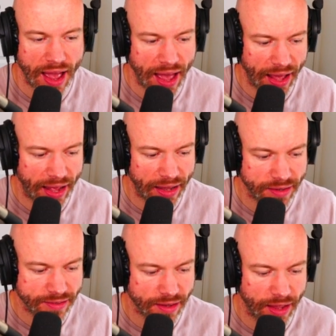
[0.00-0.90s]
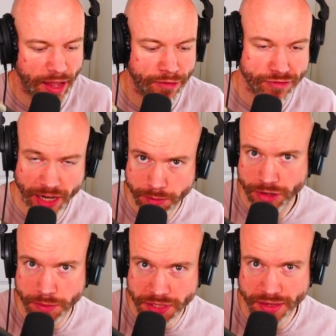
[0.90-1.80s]
And if
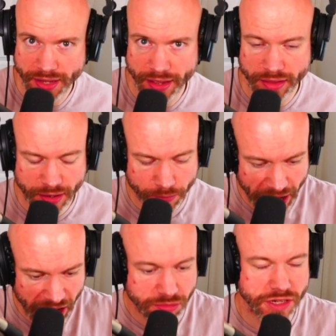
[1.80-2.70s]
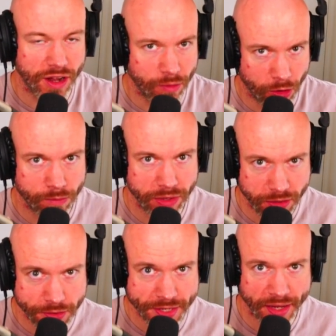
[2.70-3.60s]
TypeScript's in there, then perhaps I won't be
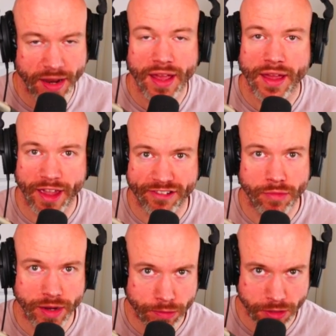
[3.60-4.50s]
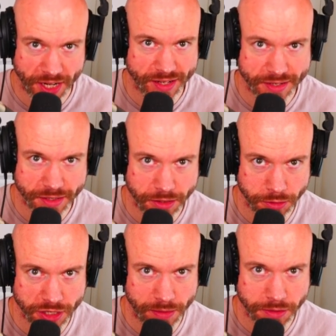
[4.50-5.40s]
using it if my project doesn't
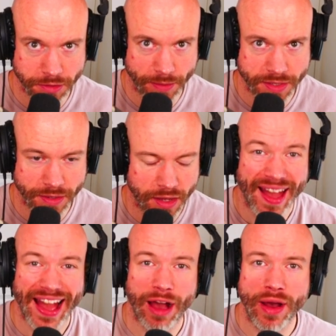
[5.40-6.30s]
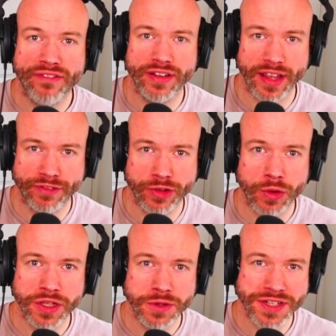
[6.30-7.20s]
use TypeScript. However, if
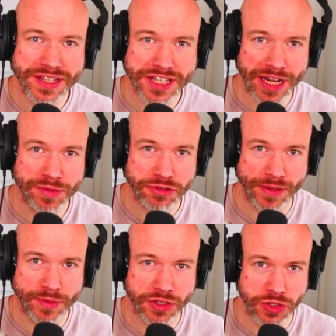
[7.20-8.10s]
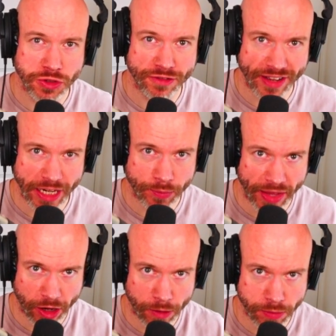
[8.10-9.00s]
you're using TypeScript to develop
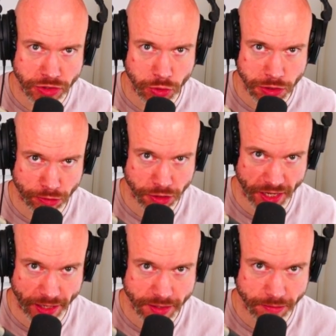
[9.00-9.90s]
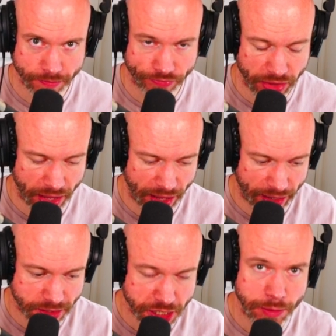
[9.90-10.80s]
that open source project,
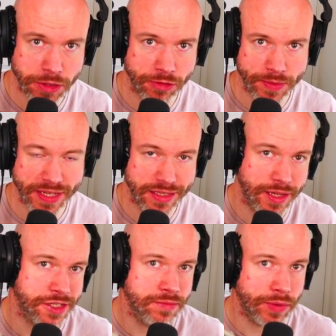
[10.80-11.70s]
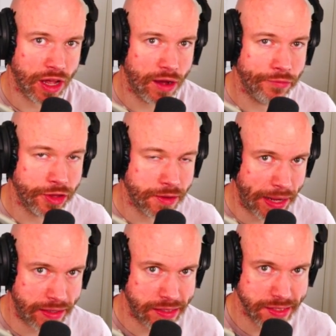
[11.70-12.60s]
and TypeScript doesn't become the
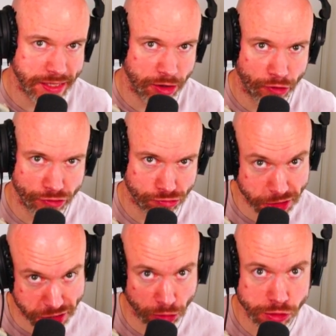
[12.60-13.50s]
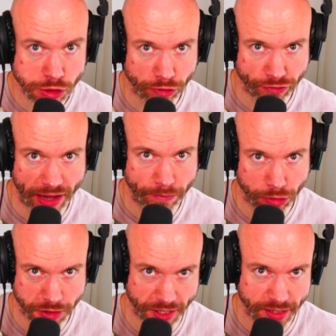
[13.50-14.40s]
dependency of the result of that
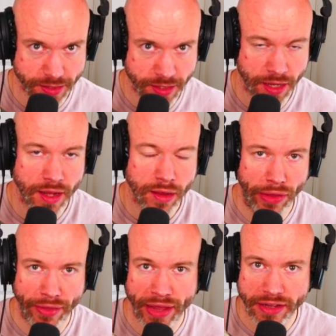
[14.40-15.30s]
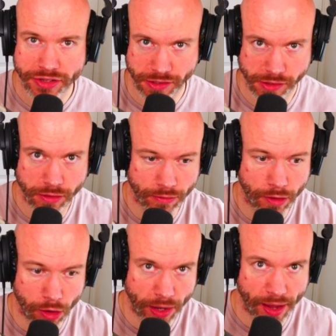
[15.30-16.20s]
project, then that's
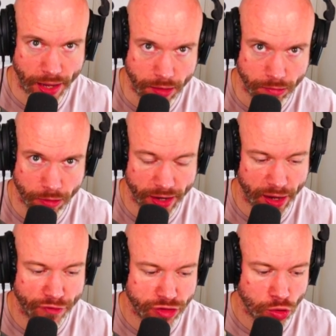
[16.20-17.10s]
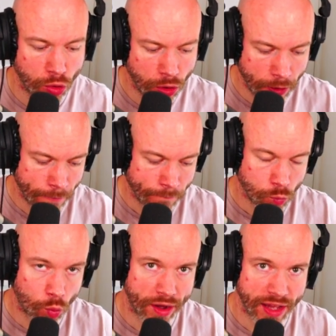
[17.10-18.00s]
okay, right? If you're
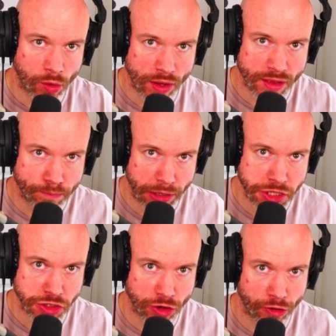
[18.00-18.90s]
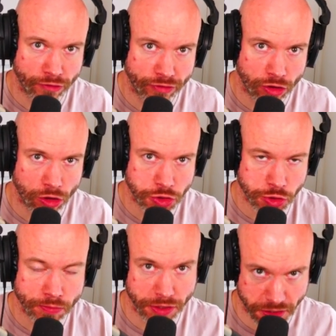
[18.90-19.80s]
working with a bunch of
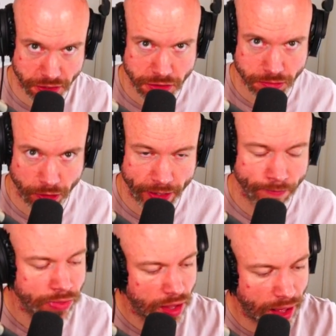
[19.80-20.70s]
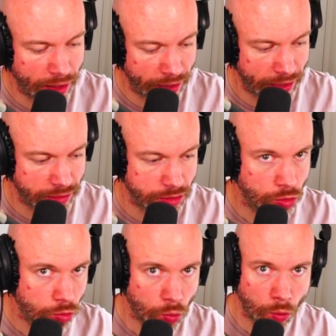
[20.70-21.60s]
contributors, right, and
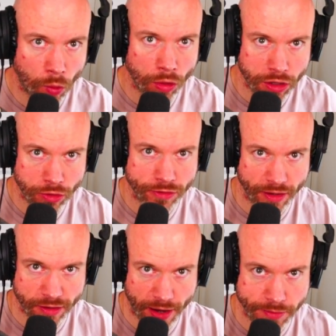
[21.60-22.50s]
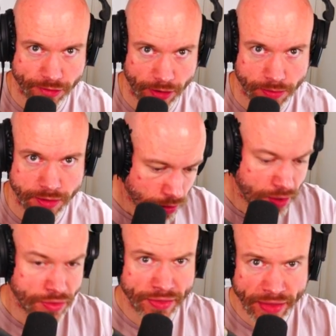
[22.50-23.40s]
you're all using TypeScript,
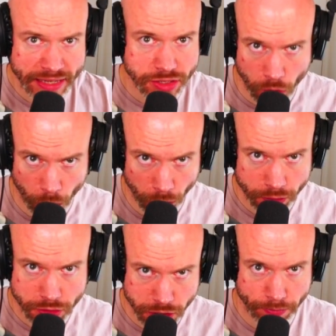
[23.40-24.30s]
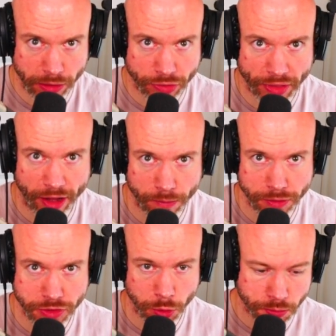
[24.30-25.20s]
then that's cool to build that
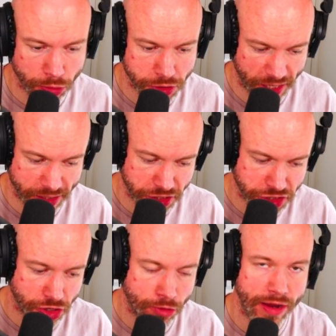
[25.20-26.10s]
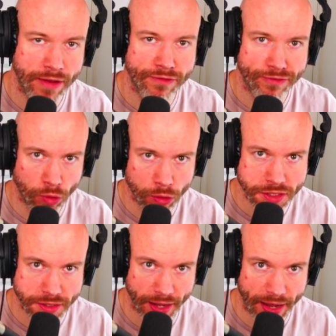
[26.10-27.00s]
open source project. Just don't
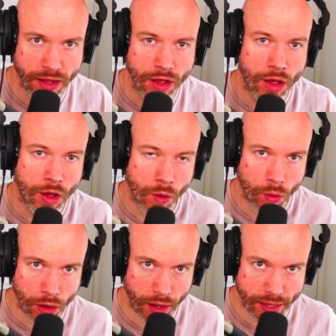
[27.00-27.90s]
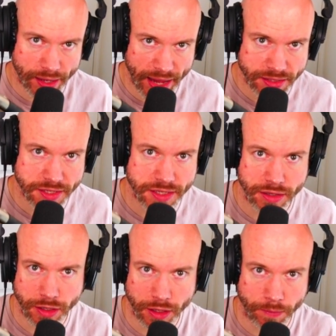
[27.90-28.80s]
enforce that
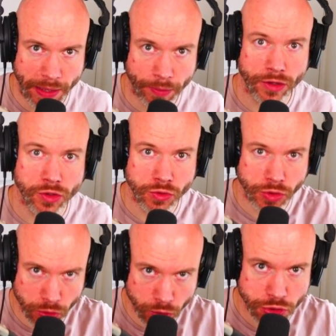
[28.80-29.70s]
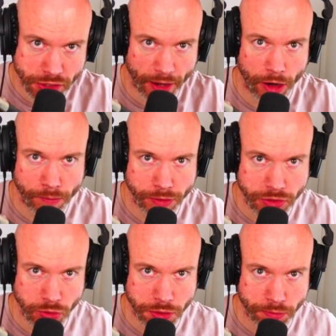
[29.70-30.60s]
against the people who use that open
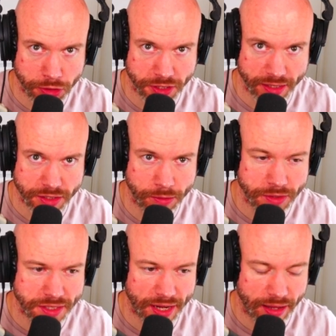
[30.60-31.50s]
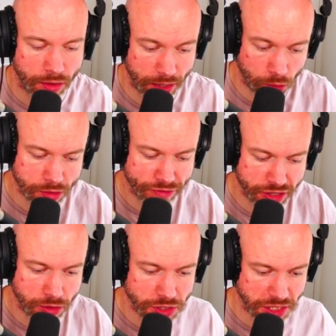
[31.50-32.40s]
source project. Don't say, in order for
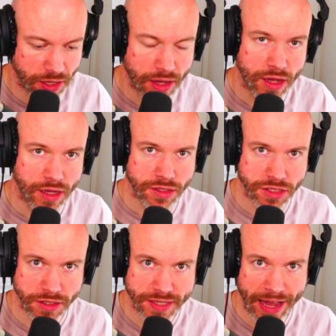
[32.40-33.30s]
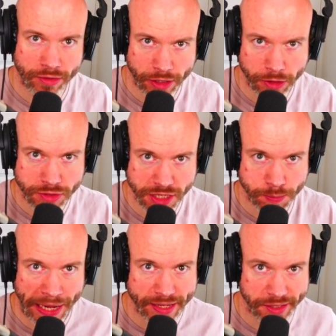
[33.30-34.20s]
you to, to download this
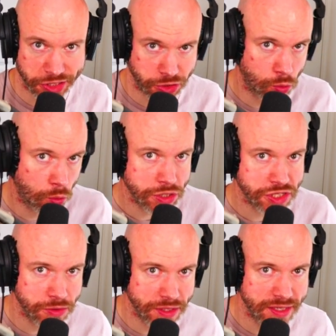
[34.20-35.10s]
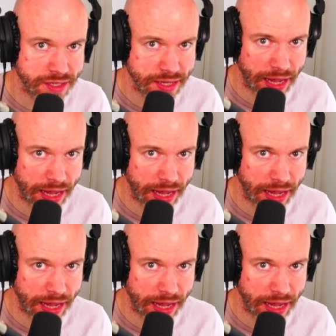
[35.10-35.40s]
package, you also need to